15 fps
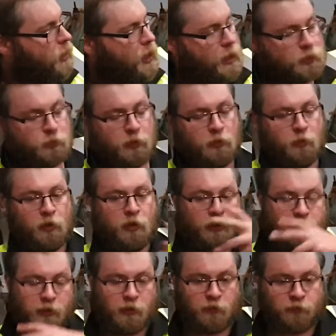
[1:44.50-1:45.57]
As we were
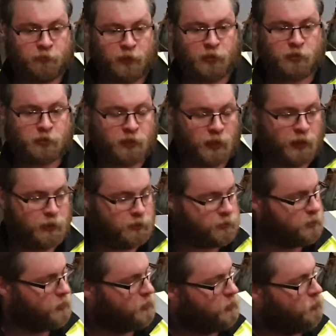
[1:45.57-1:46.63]
looking at the French
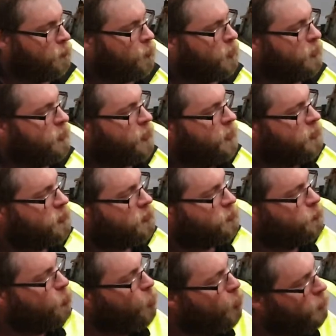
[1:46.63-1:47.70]
tanks, one of the things that's
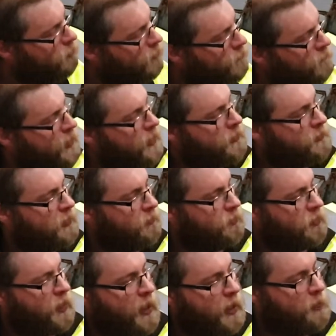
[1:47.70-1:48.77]
more effective
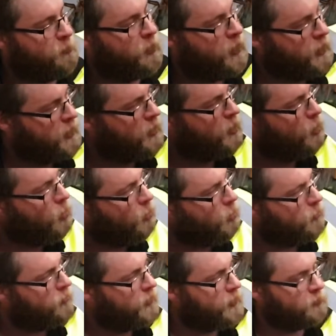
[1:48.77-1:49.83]
than AP
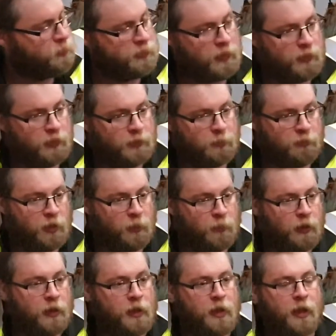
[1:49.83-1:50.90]
on this particular type of armour
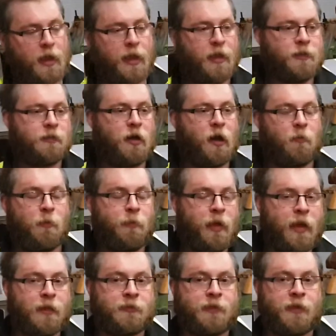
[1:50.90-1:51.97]
is
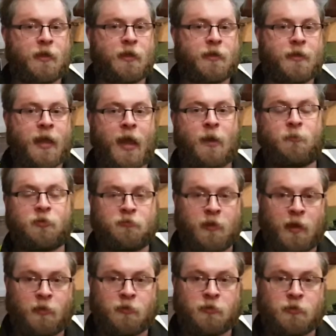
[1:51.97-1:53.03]
armour-piercing capped
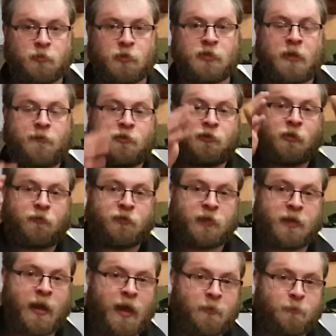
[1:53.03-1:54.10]
rounds, which have a softer
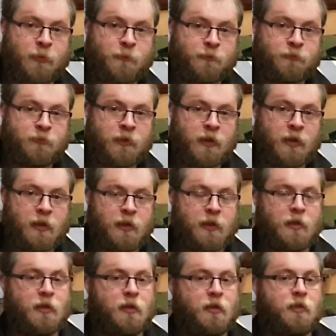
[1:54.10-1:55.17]
cap.
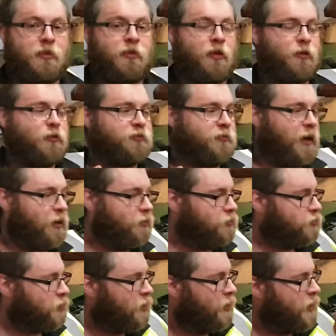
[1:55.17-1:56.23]
Those
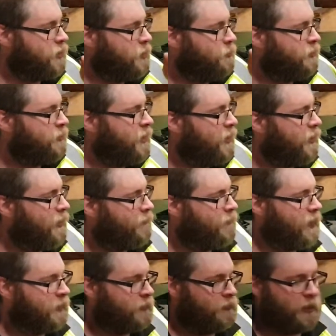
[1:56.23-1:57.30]
rounds are actually particularly
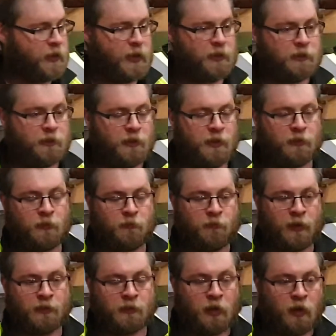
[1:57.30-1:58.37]
effective against this
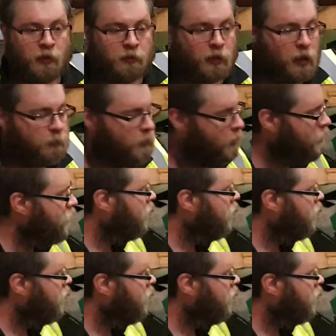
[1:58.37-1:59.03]
face-hardened armour,